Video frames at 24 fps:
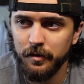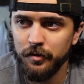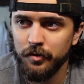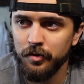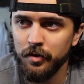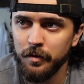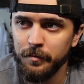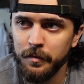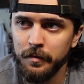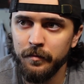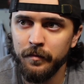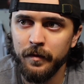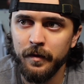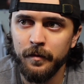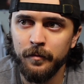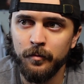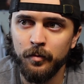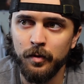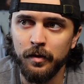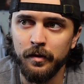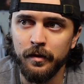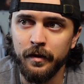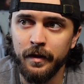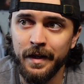Some of them
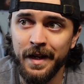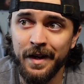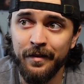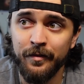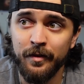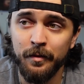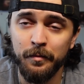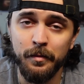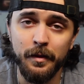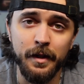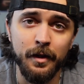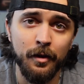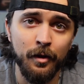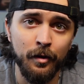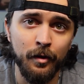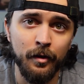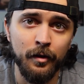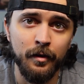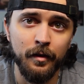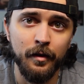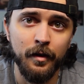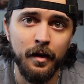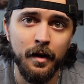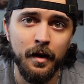will inevitably
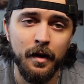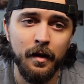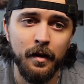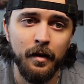hurt,